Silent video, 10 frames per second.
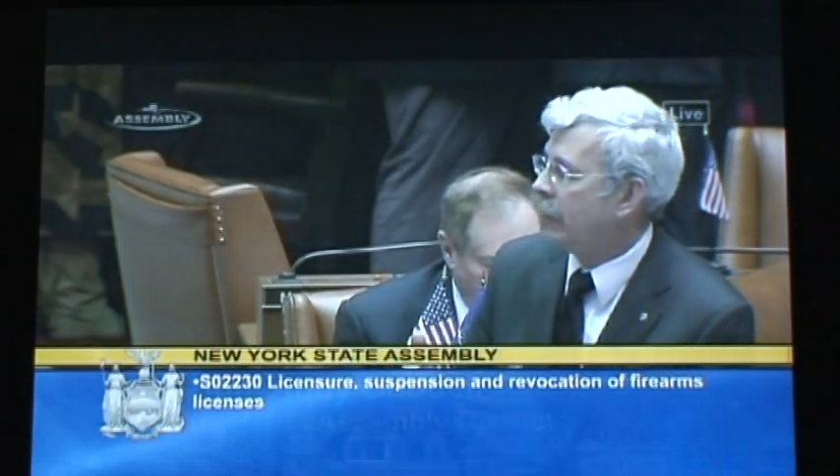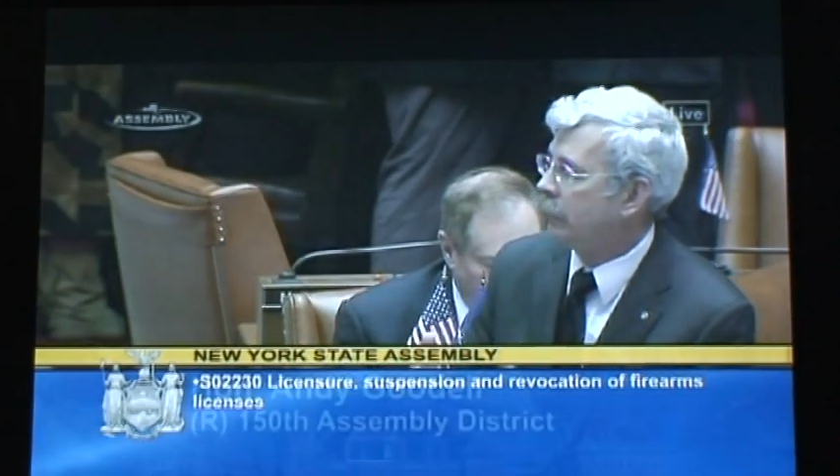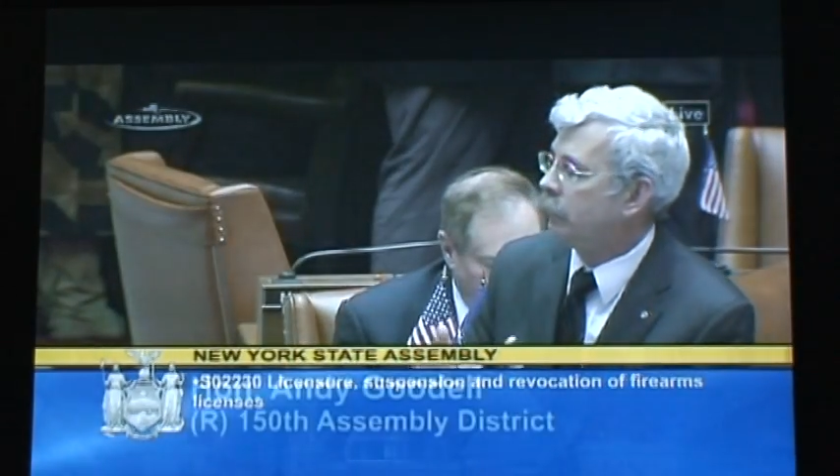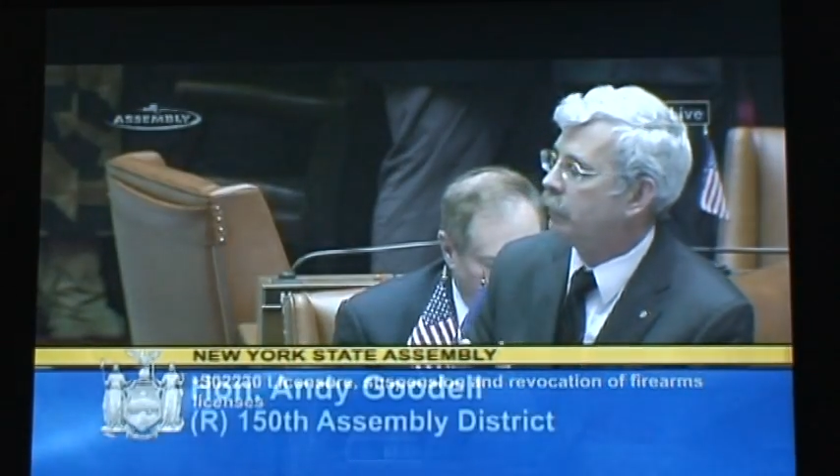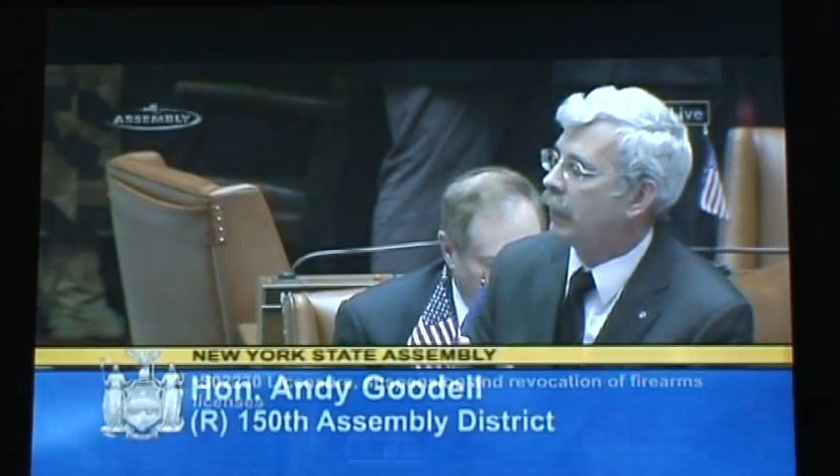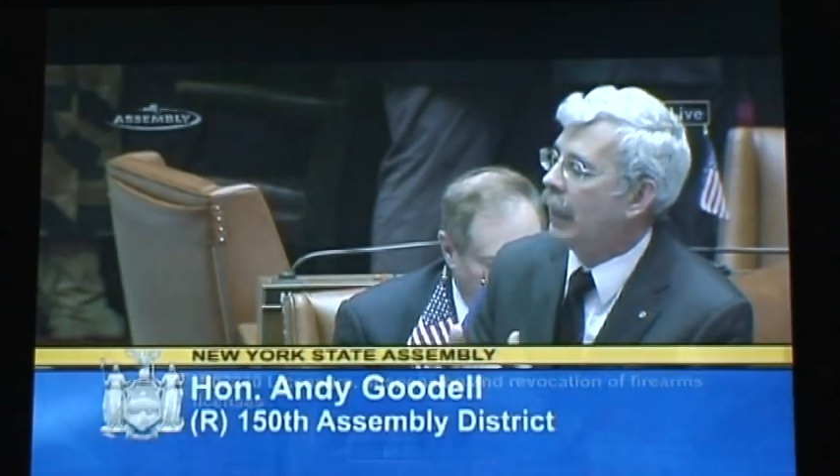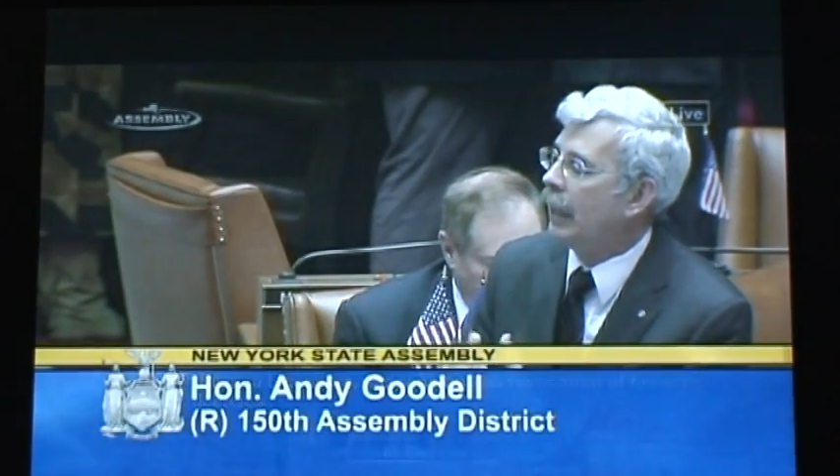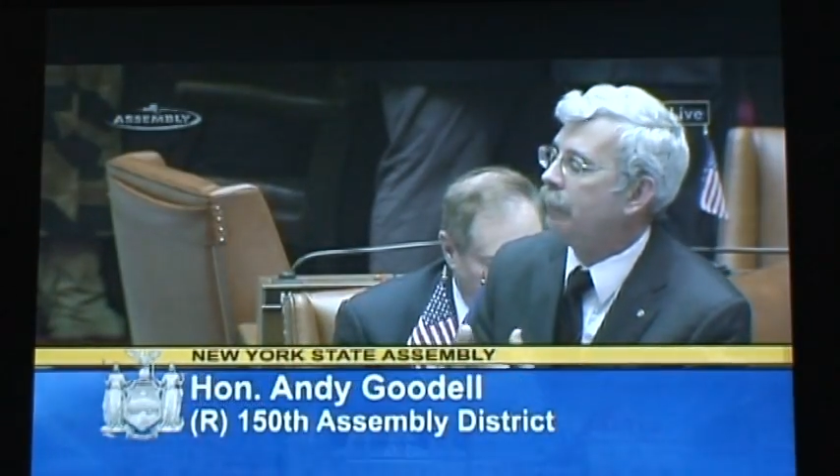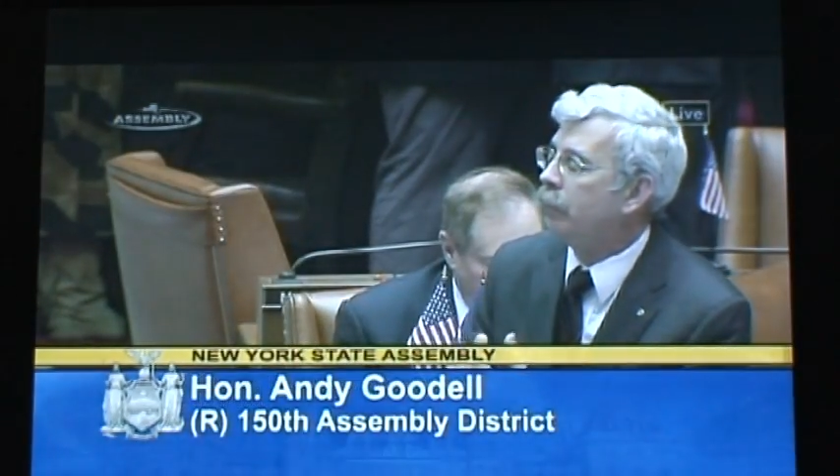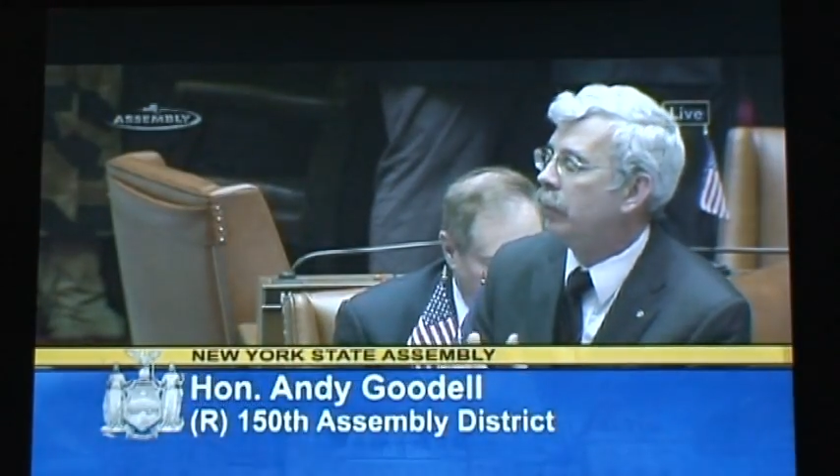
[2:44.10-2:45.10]
that
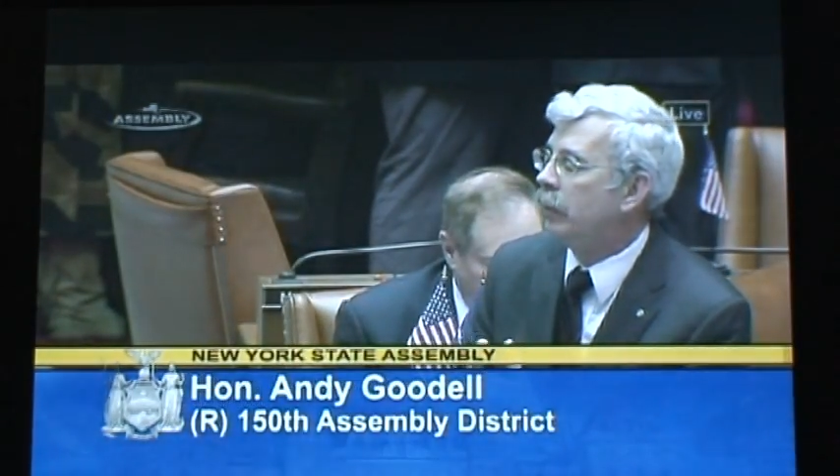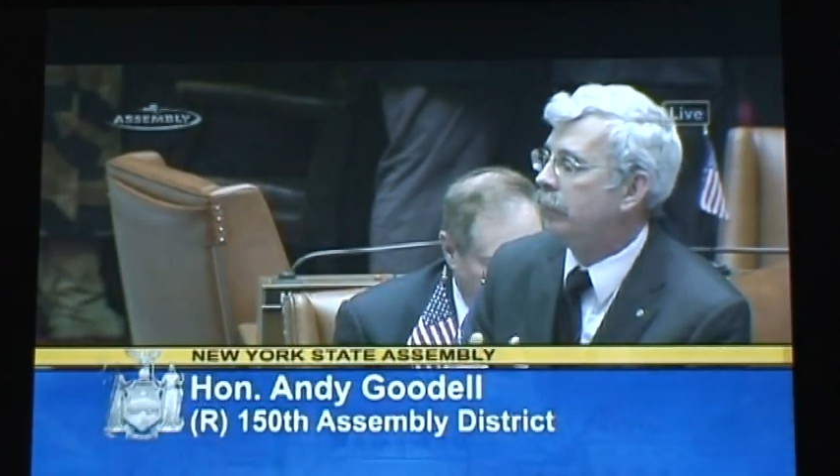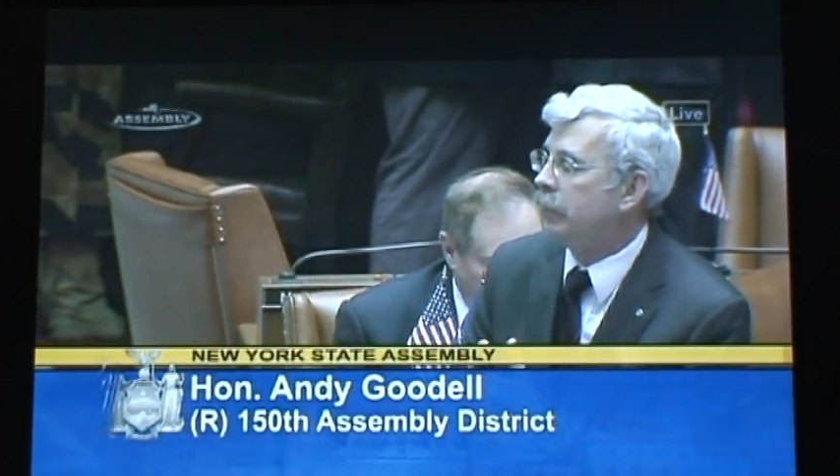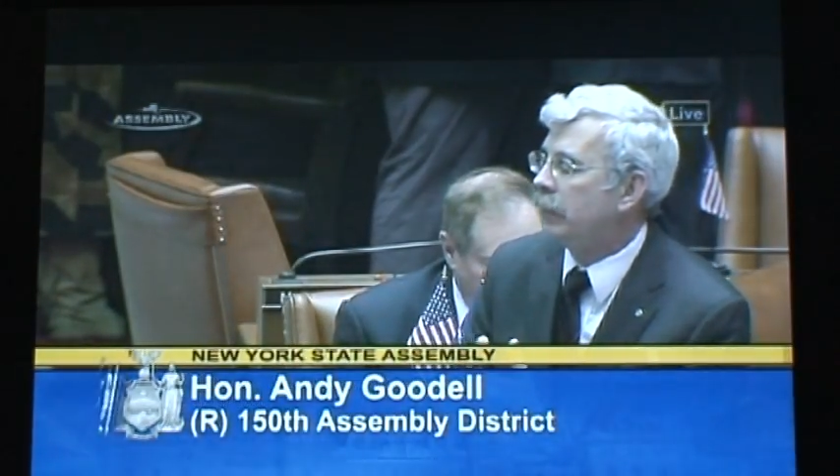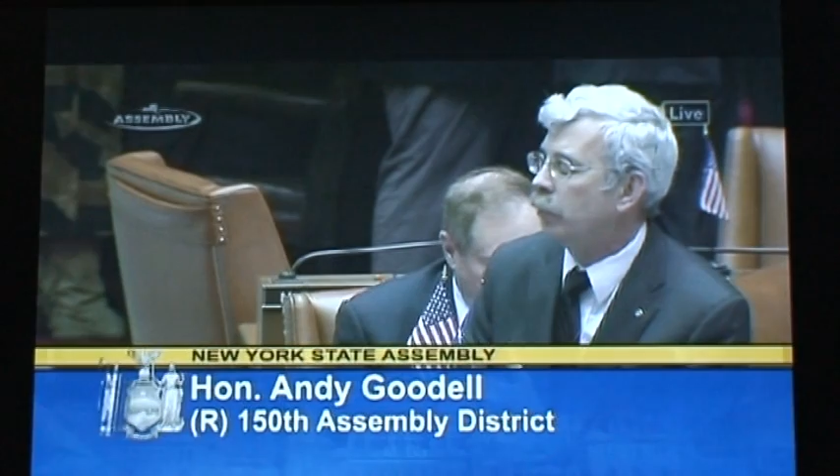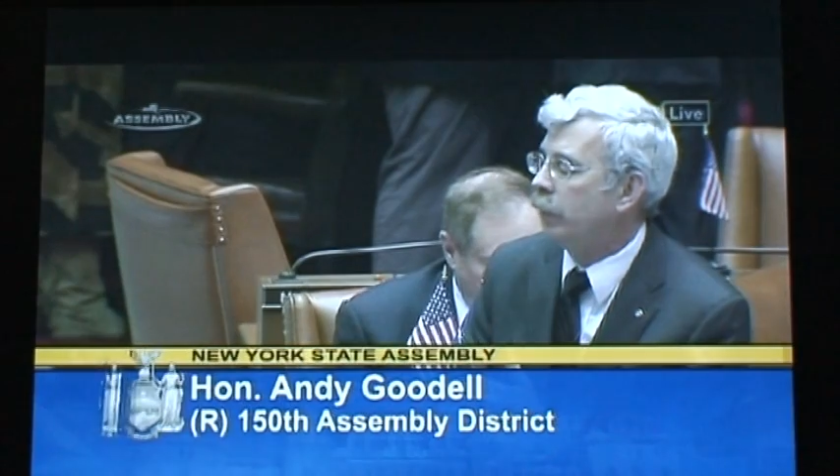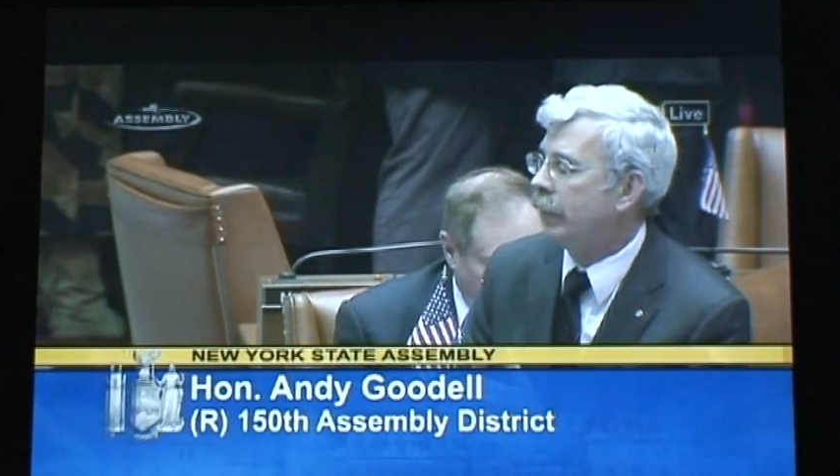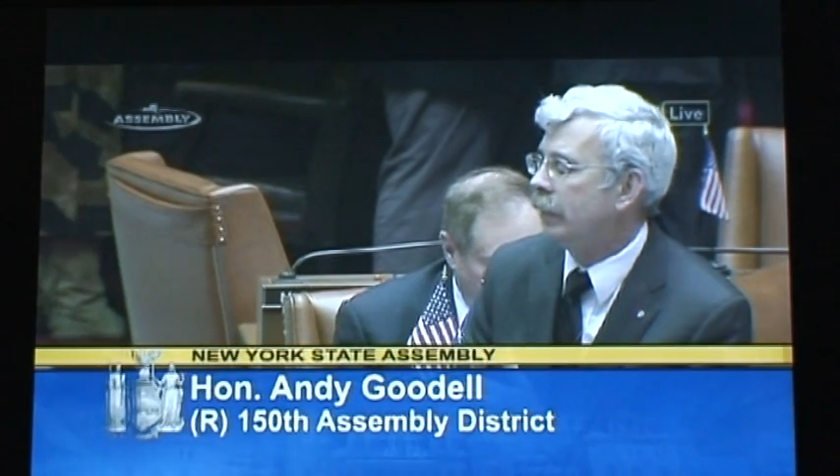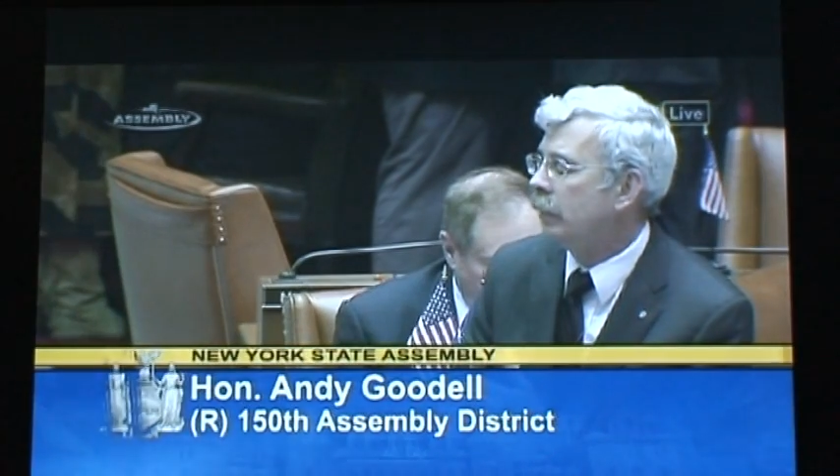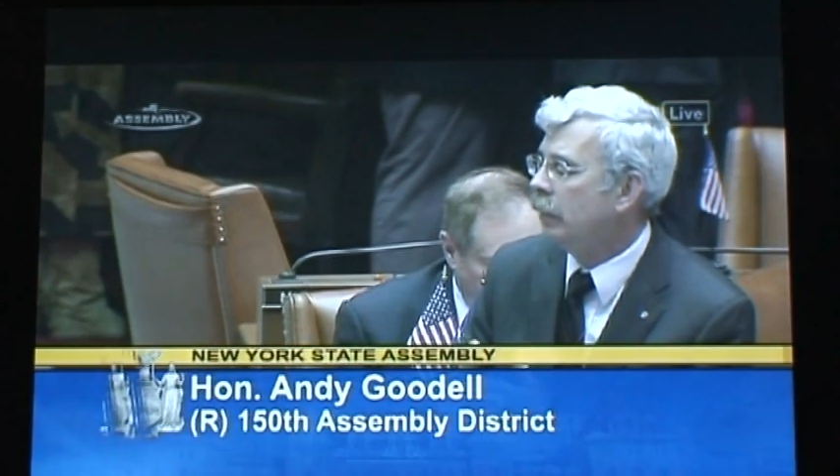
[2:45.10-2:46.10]
time period
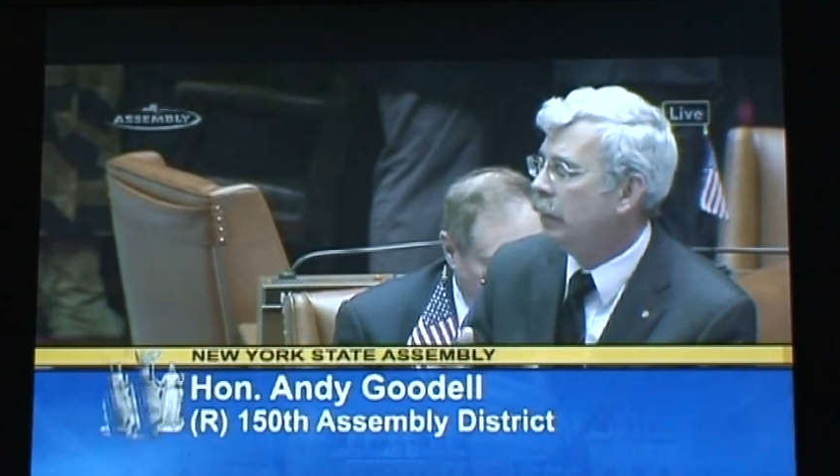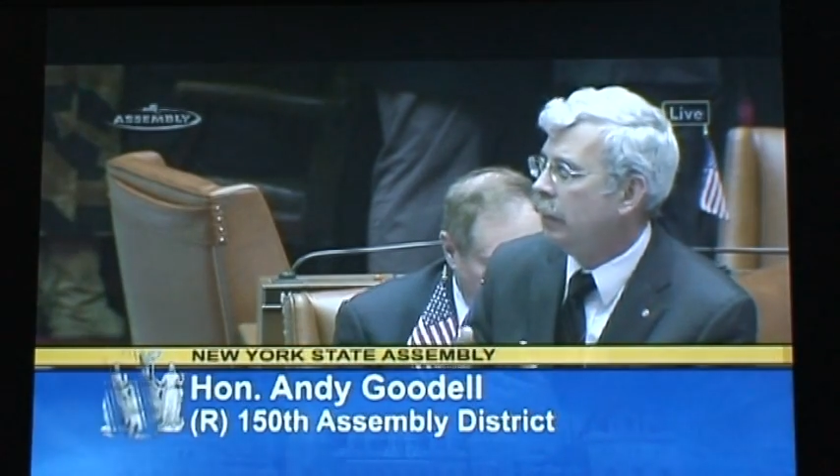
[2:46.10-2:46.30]
between